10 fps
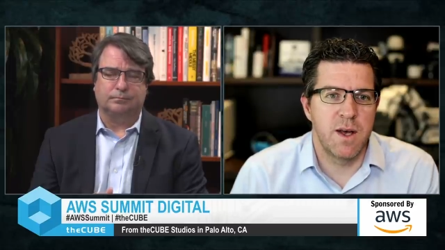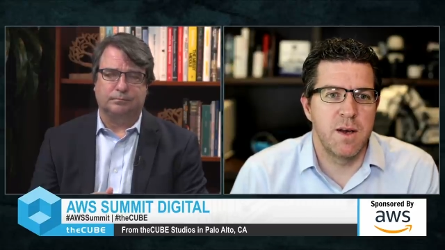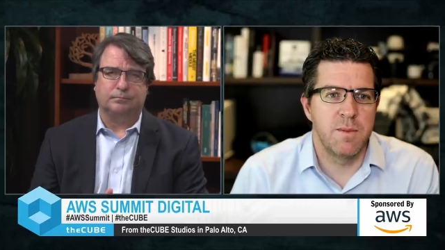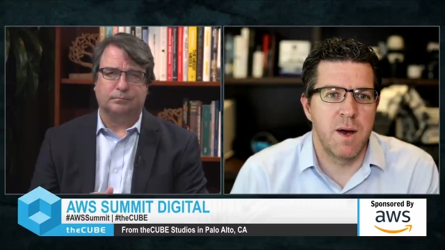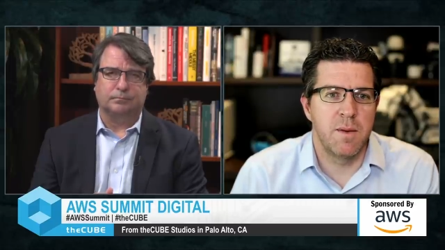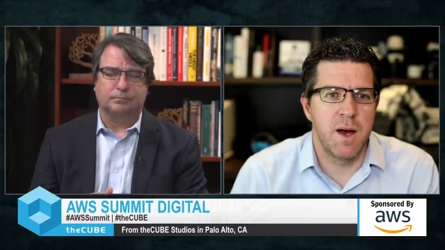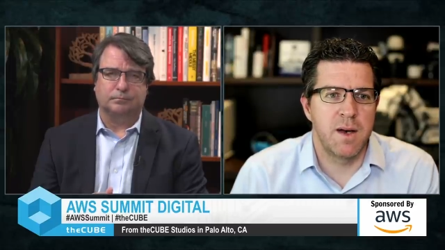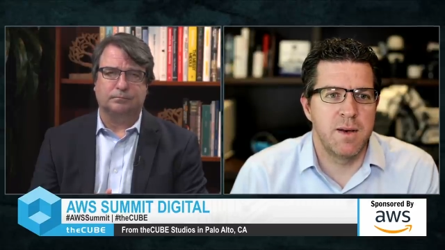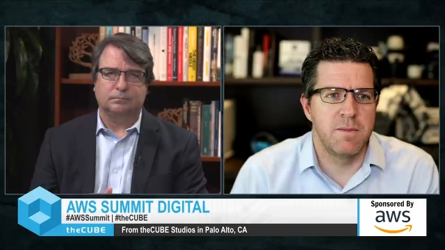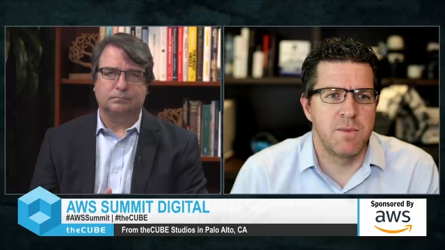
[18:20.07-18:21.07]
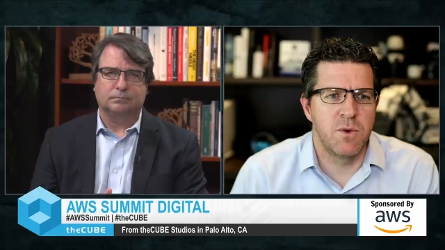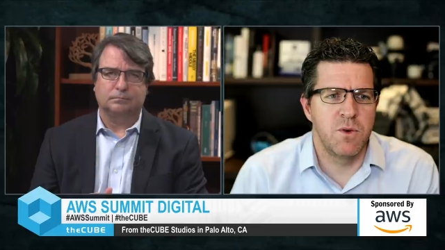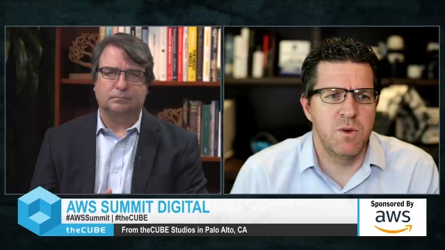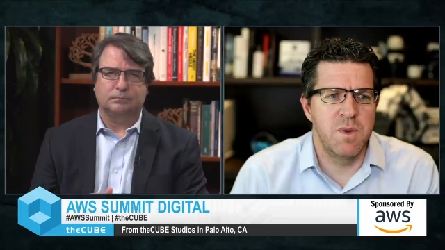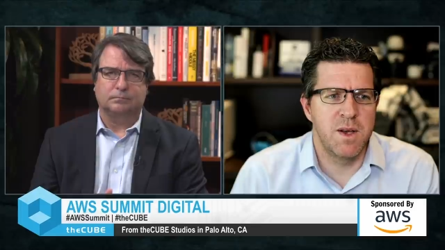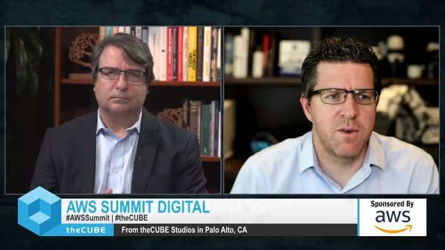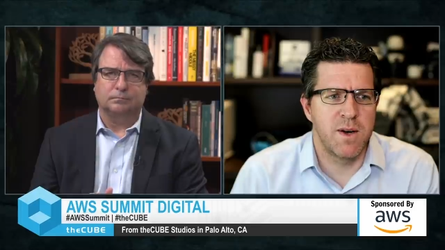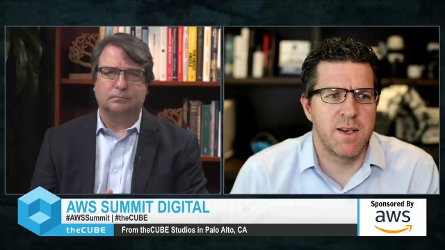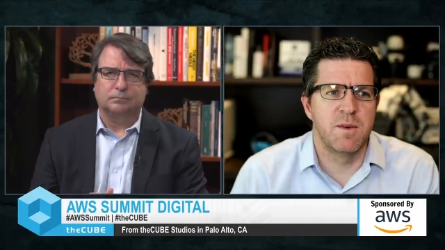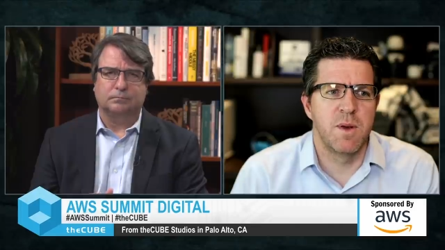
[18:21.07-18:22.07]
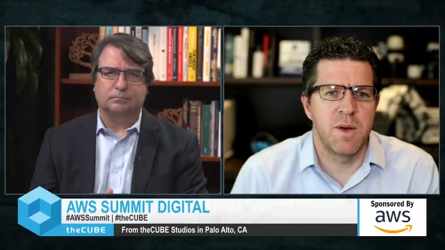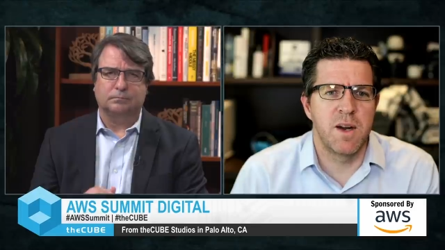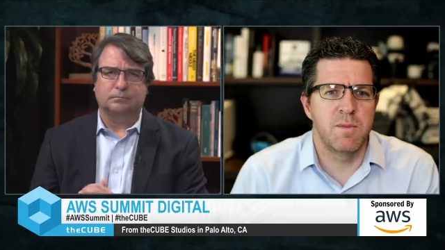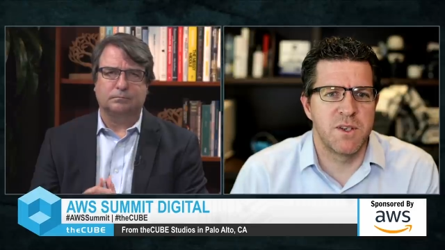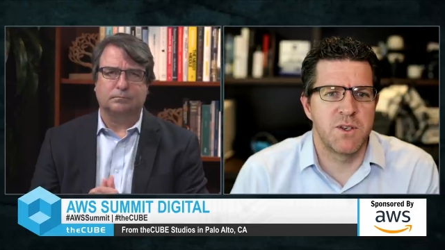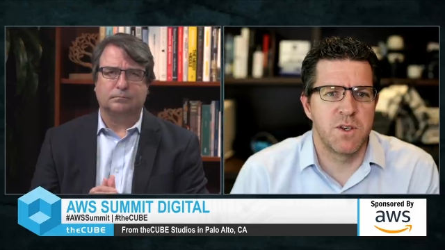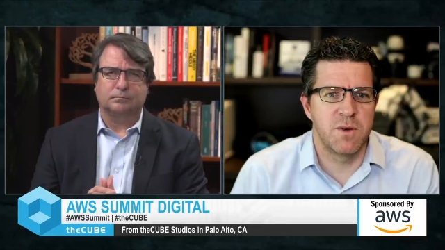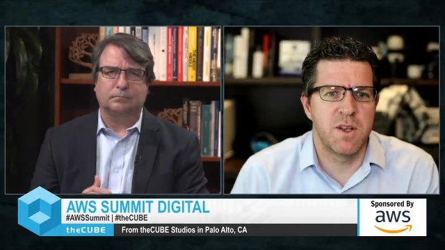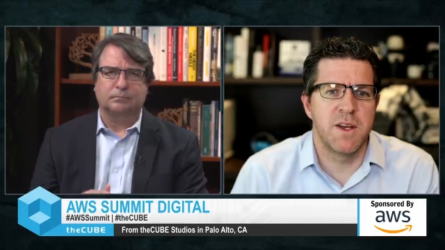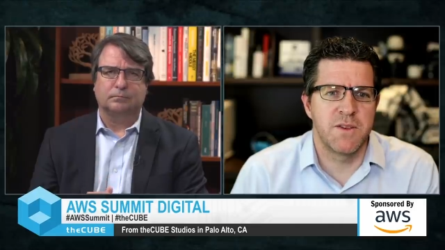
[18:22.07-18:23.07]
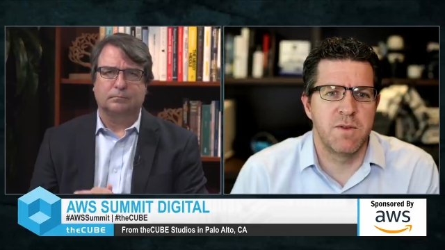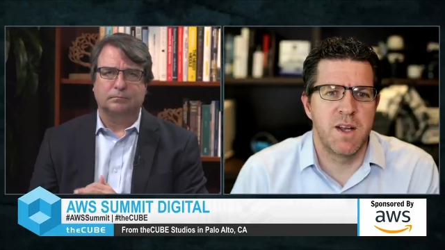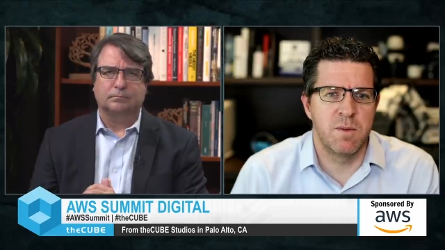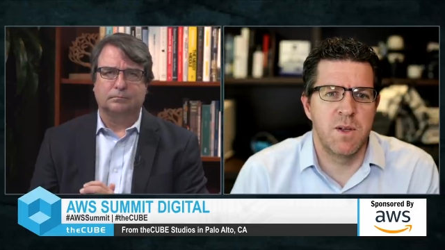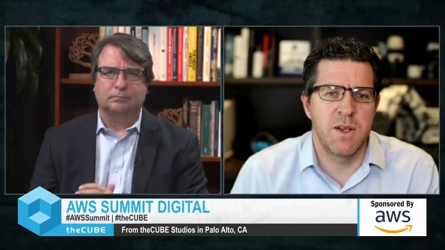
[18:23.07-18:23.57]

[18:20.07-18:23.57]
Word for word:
Speaker 1: Um, I, I, could be corrected. I'm not 100% sure whether that's available.